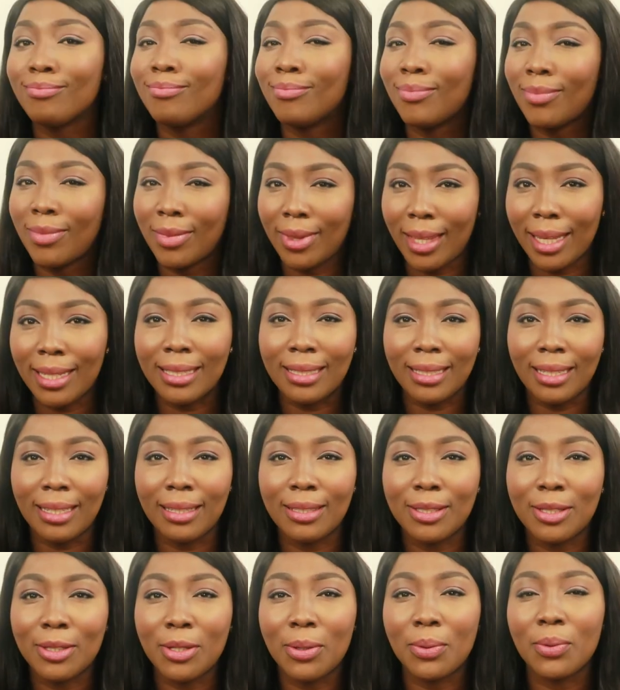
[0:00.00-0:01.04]
That's
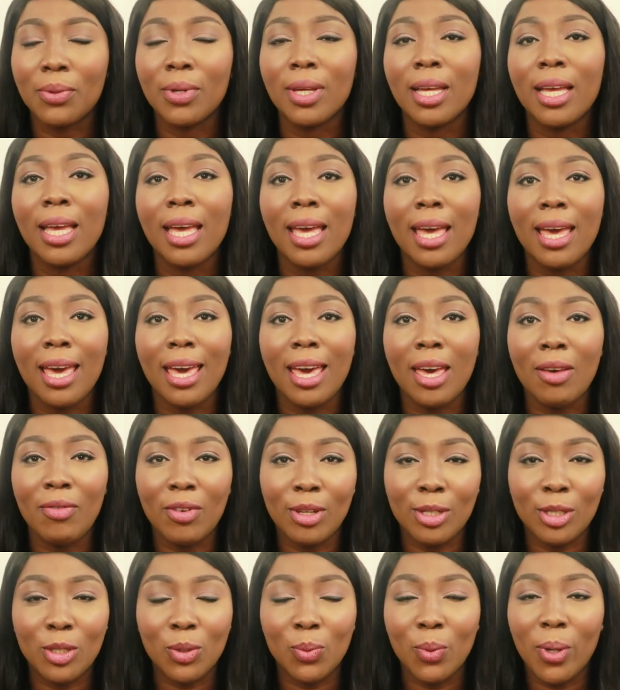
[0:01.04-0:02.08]
it. So,
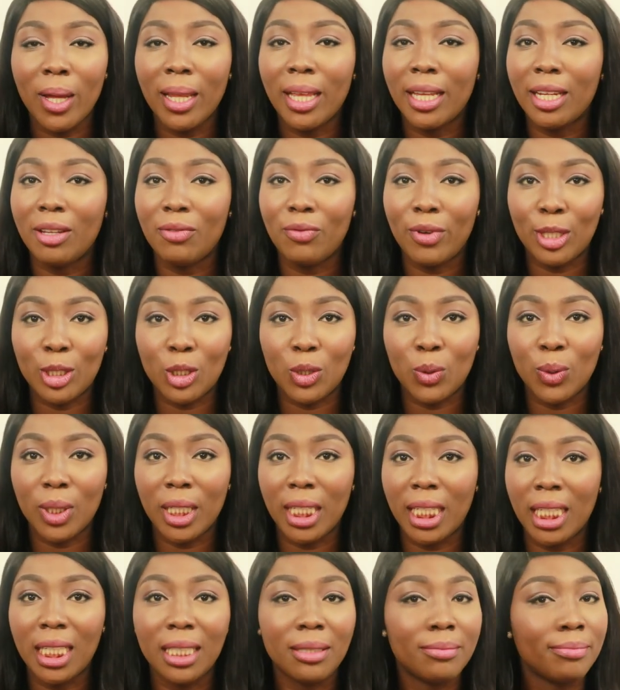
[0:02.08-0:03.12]
eventuell and
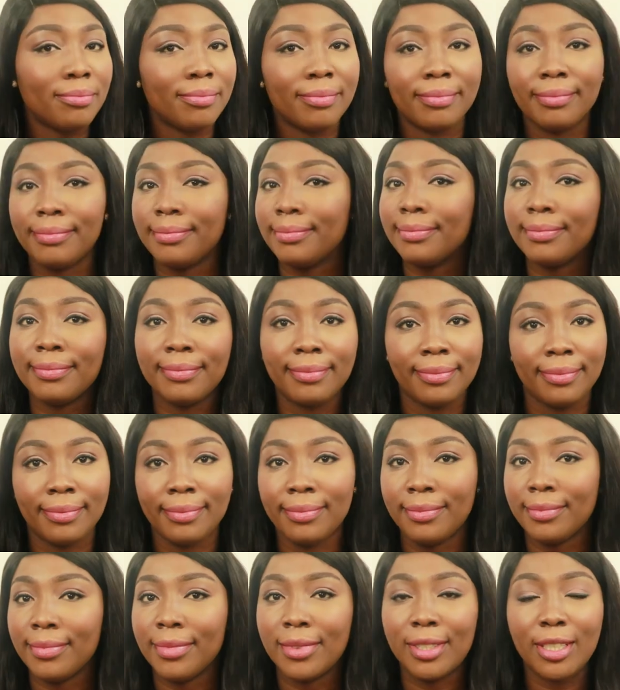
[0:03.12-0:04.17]
eventually,
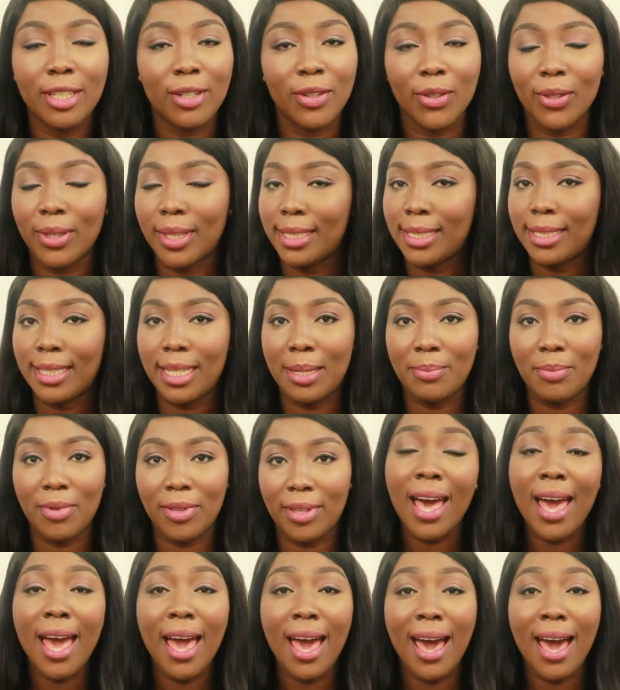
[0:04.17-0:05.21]
they are not the same thing.